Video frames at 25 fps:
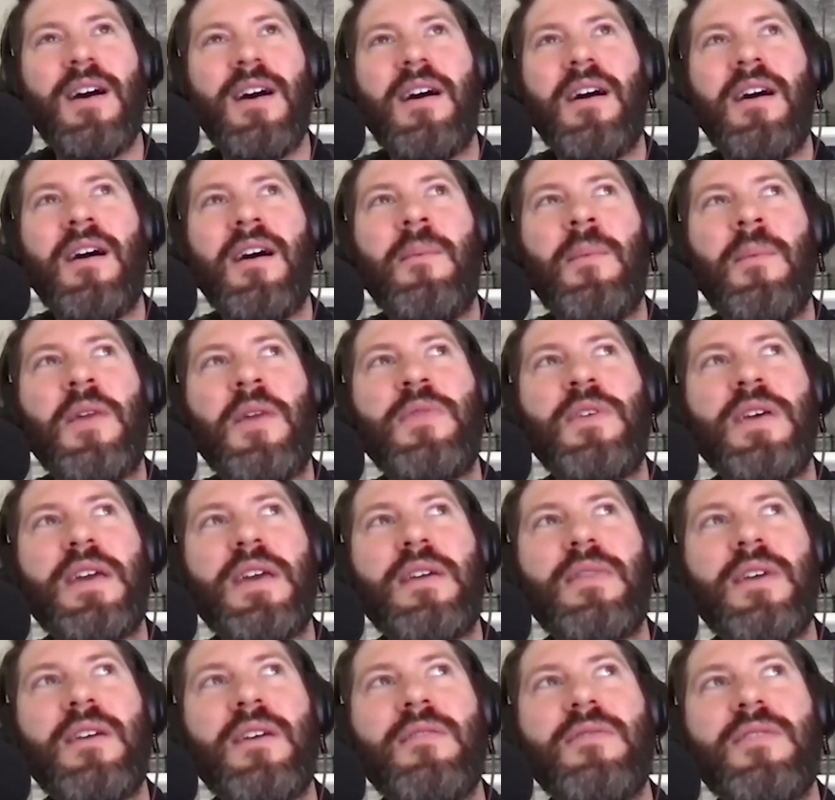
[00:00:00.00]
I
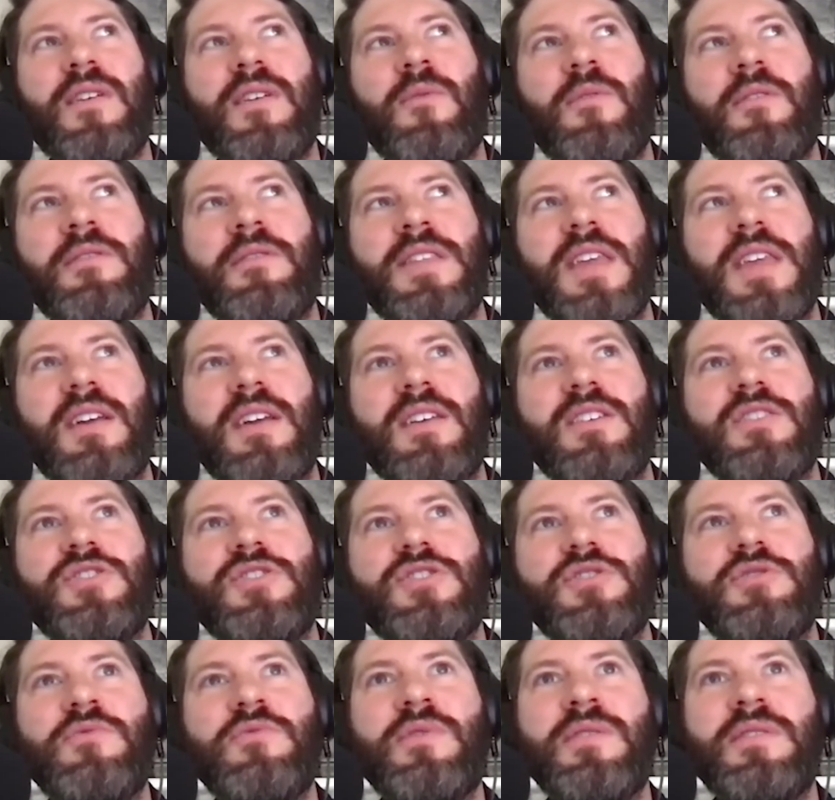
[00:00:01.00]
think they would take
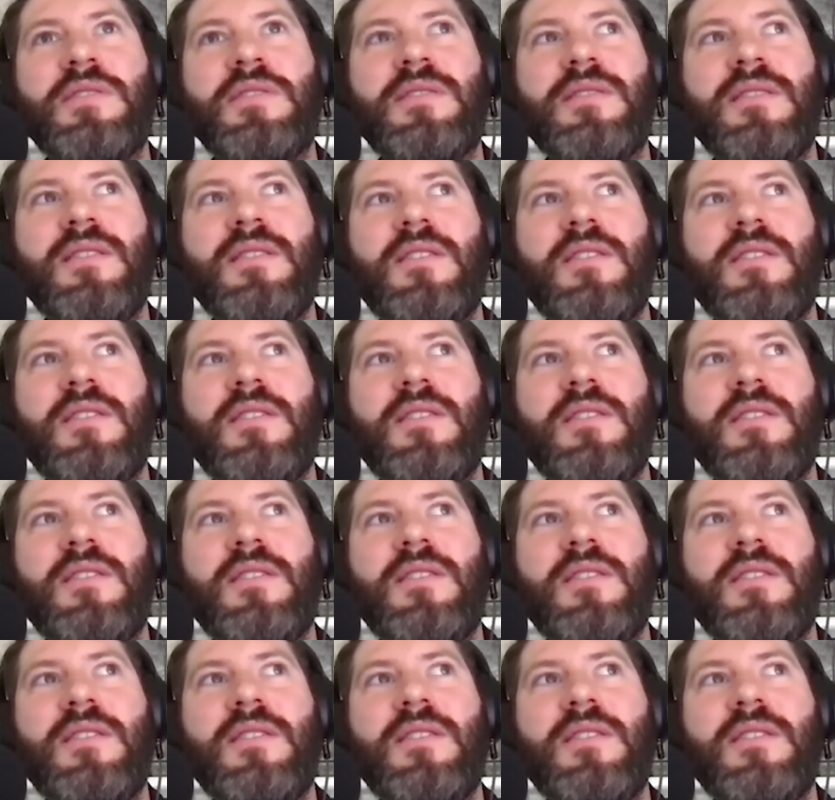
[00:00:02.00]
issue with